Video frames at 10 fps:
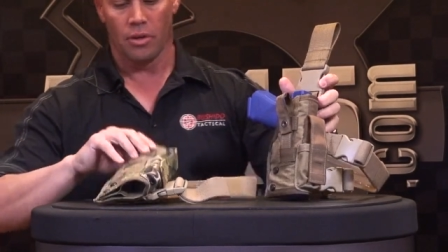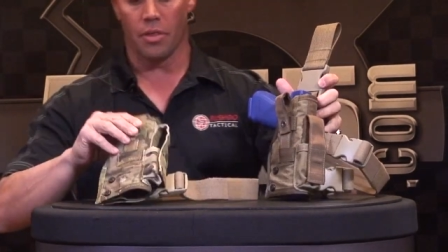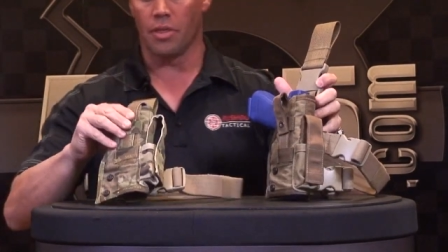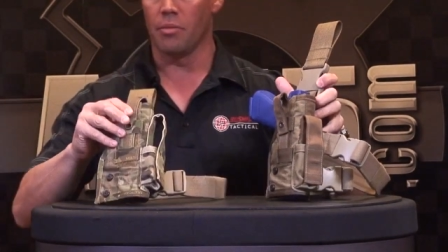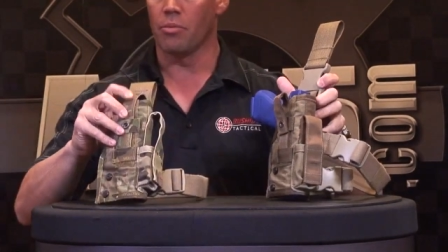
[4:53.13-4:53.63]
The
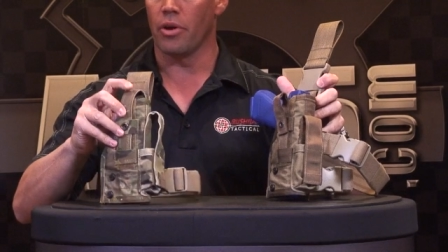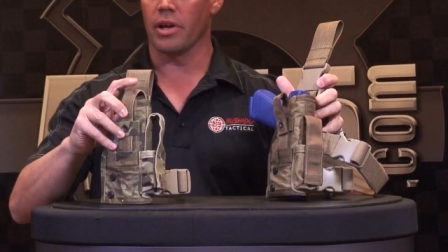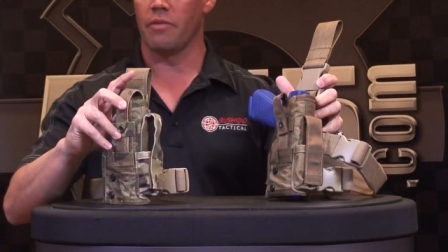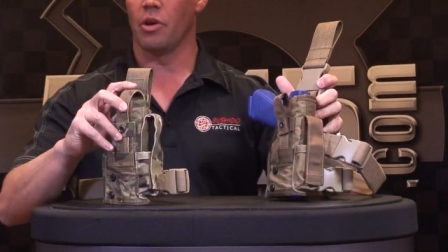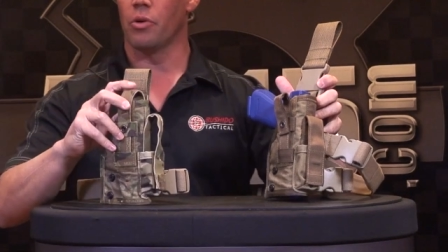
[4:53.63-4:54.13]
thumb
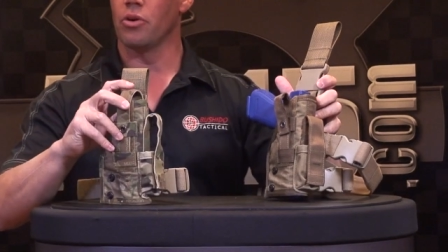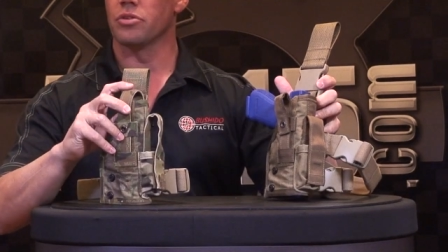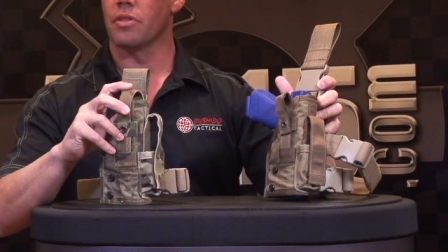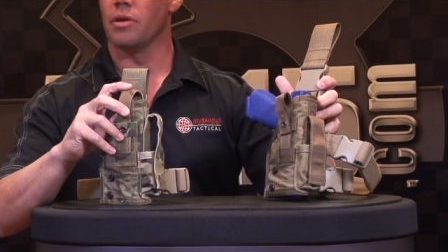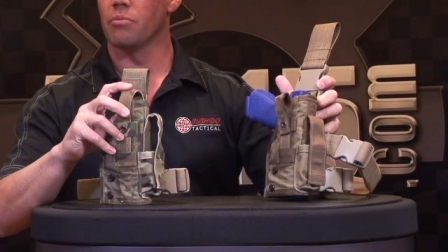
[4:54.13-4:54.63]
brake, if you don't want to use
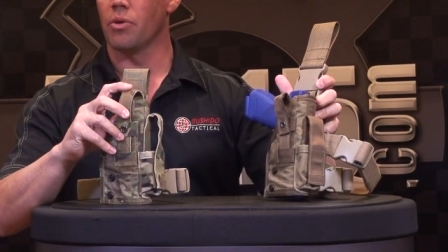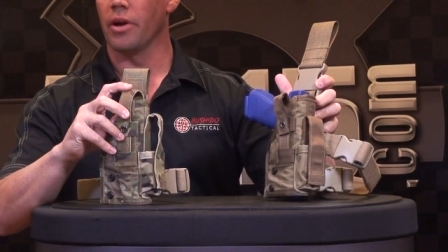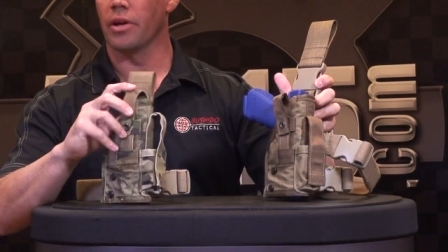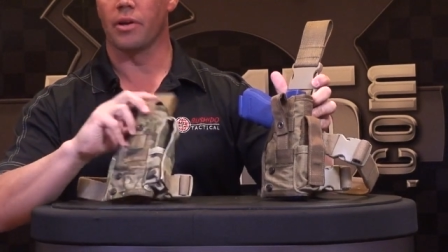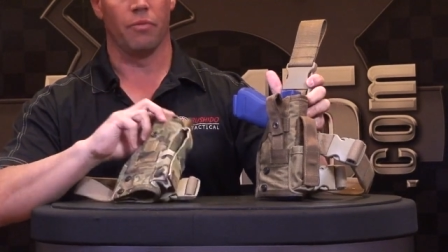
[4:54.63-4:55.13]
the thumb
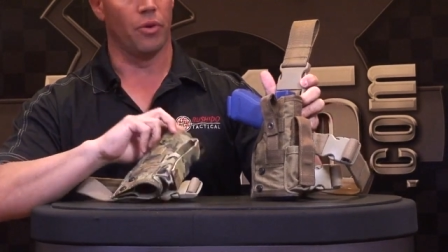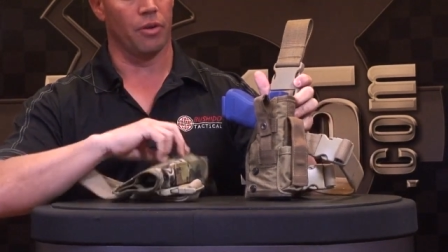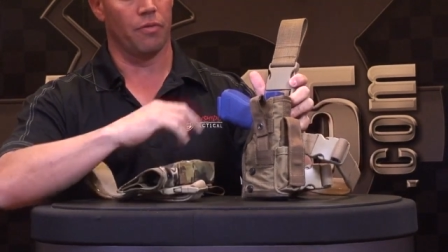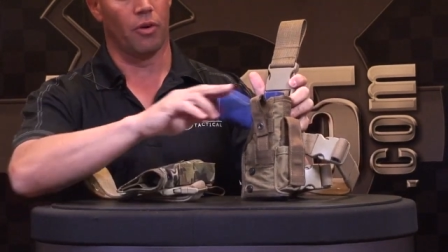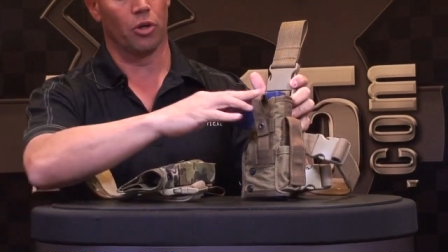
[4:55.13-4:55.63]
brake, you
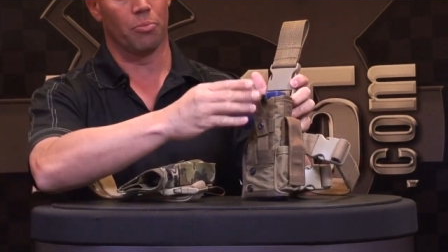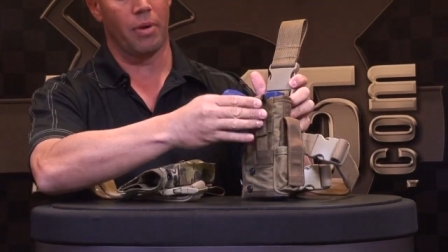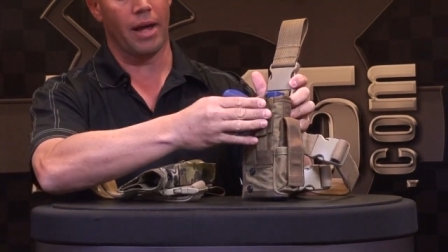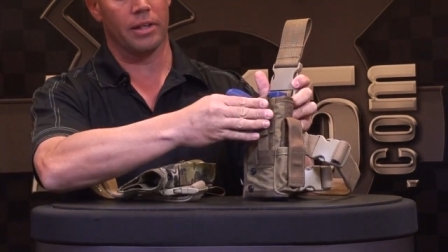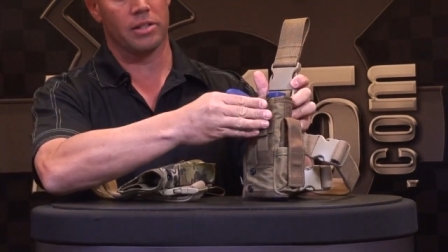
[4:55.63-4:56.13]
can fold it
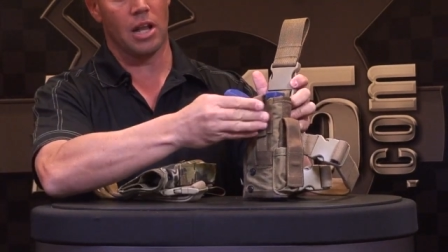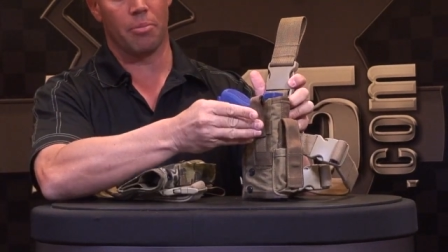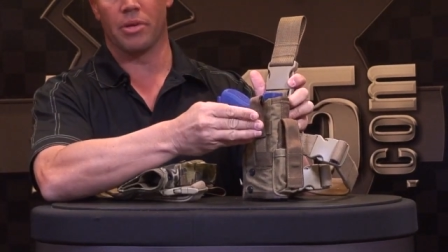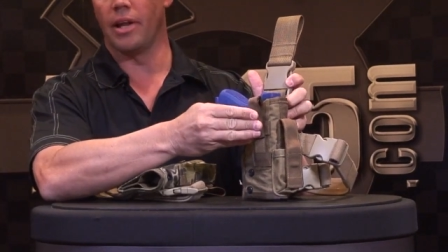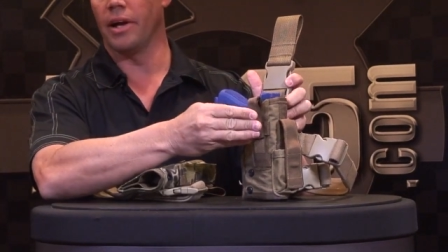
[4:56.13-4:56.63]
back and
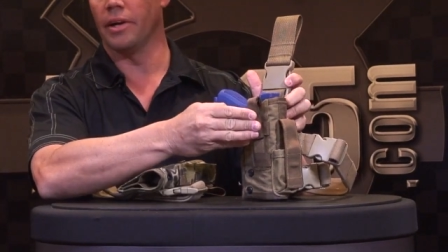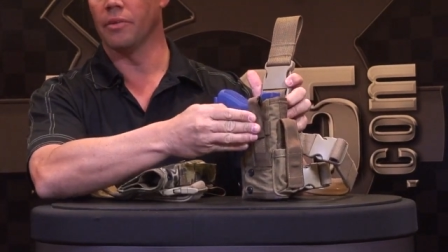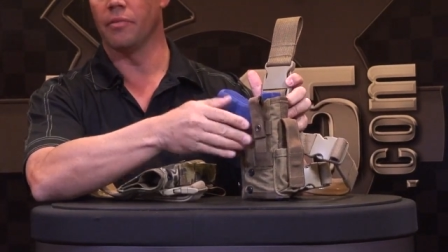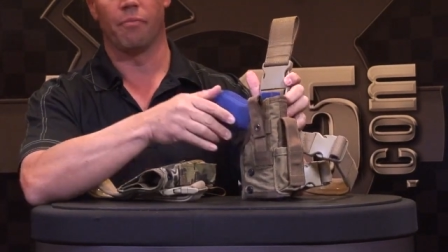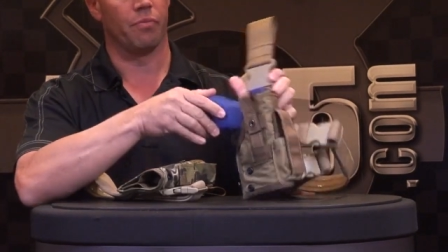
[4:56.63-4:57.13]
snap it
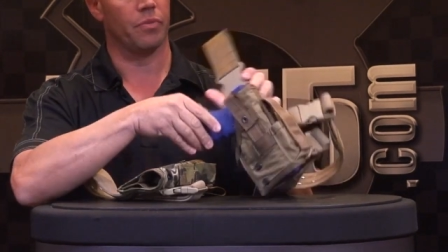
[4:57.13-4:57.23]
down.